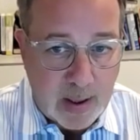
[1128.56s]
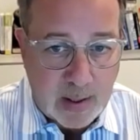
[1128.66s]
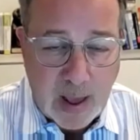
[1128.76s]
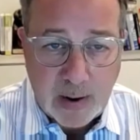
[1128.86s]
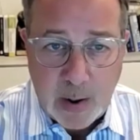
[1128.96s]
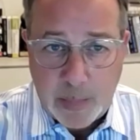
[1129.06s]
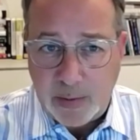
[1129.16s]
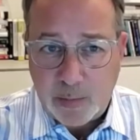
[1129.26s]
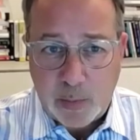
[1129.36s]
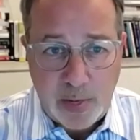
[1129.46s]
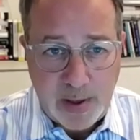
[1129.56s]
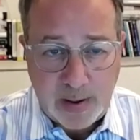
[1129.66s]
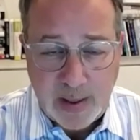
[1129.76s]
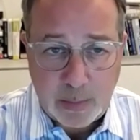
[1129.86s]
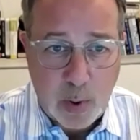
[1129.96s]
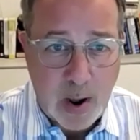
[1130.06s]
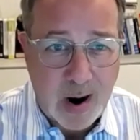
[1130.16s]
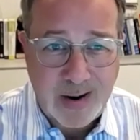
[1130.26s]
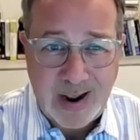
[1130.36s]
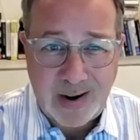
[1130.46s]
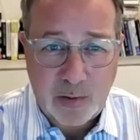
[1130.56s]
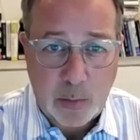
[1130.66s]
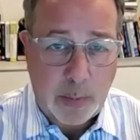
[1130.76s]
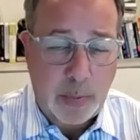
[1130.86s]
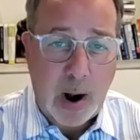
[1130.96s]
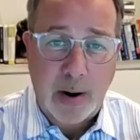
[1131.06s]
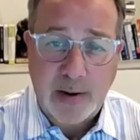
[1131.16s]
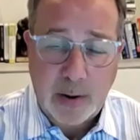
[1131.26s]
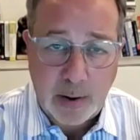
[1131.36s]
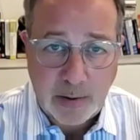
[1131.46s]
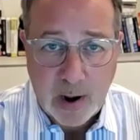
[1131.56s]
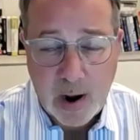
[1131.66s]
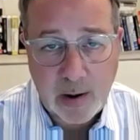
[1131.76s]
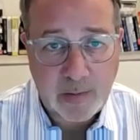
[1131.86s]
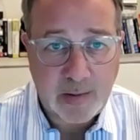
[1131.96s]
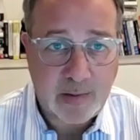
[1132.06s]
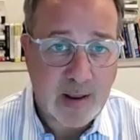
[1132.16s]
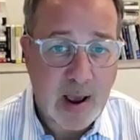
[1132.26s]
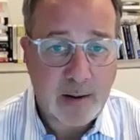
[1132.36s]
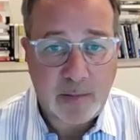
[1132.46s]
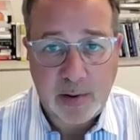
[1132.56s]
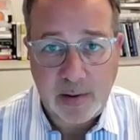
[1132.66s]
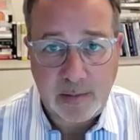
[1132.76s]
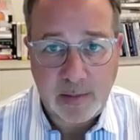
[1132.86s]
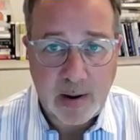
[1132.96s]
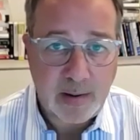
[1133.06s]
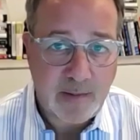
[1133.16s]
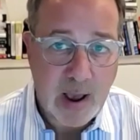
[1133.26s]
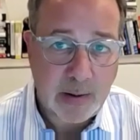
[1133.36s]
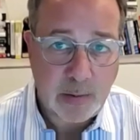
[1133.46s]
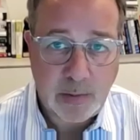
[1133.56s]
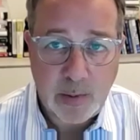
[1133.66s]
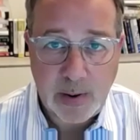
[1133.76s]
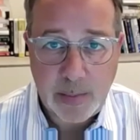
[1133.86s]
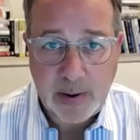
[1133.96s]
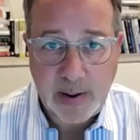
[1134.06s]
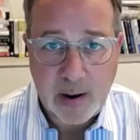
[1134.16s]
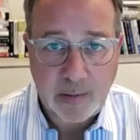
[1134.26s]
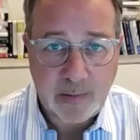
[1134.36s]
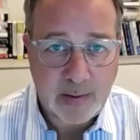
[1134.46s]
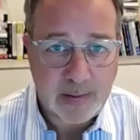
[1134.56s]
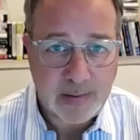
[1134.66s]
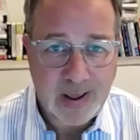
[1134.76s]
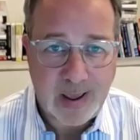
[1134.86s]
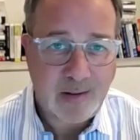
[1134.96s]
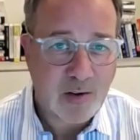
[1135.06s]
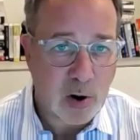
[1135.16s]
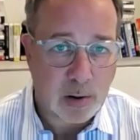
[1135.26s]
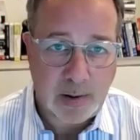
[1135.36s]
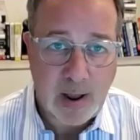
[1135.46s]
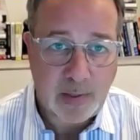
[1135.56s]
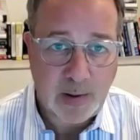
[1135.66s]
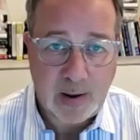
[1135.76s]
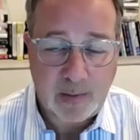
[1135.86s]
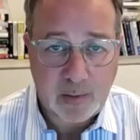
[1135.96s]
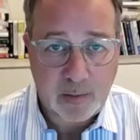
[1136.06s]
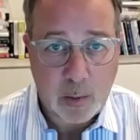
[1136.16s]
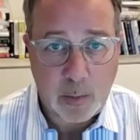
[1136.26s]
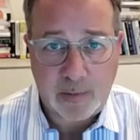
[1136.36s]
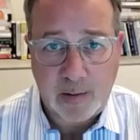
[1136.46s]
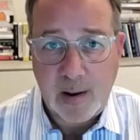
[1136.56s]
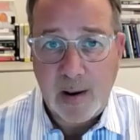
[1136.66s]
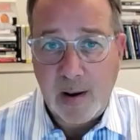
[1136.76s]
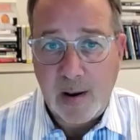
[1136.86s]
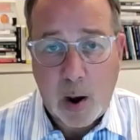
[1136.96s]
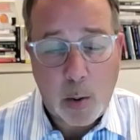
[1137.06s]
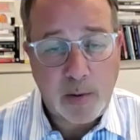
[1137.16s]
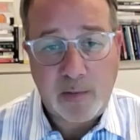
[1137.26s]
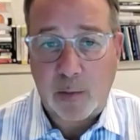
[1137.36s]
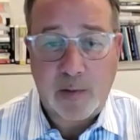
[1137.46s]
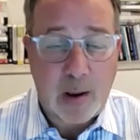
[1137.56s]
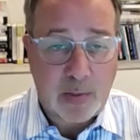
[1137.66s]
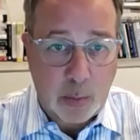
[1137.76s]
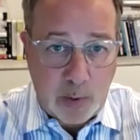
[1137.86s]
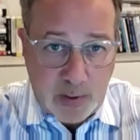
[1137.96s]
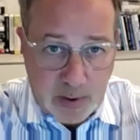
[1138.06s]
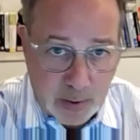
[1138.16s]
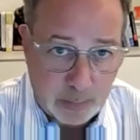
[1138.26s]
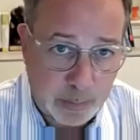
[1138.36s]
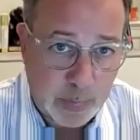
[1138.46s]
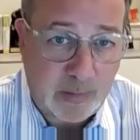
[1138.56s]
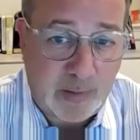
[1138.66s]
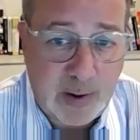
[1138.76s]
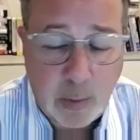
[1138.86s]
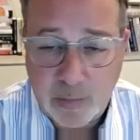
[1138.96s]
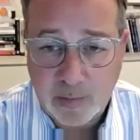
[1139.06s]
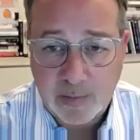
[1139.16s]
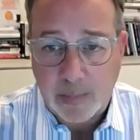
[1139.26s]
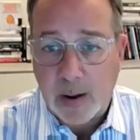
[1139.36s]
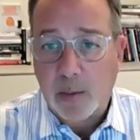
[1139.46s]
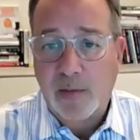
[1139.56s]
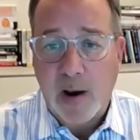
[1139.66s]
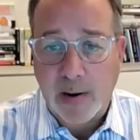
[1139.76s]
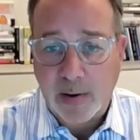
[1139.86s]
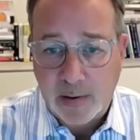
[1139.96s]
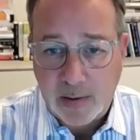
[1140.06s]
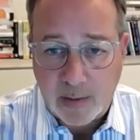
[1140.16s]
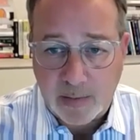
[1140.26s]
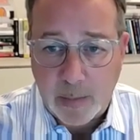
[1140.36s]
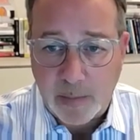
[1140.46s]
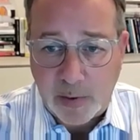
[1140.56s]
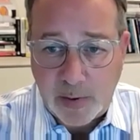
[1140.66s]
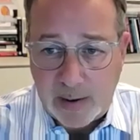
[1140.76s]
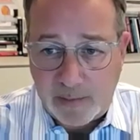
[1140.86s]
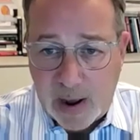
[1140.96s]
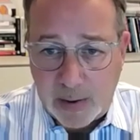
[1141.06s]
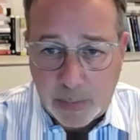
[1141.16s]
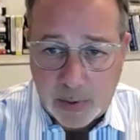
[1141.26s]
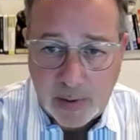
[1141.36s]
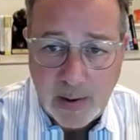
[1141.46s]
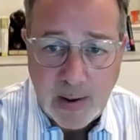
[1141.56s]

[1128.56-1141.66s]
A lot of companies will think that, well, our data is so proprietary to us, it's not of really any value to anybody else, and it's generally not the case. There's always folks out there within your business ecosystem that will find some of your data valuable.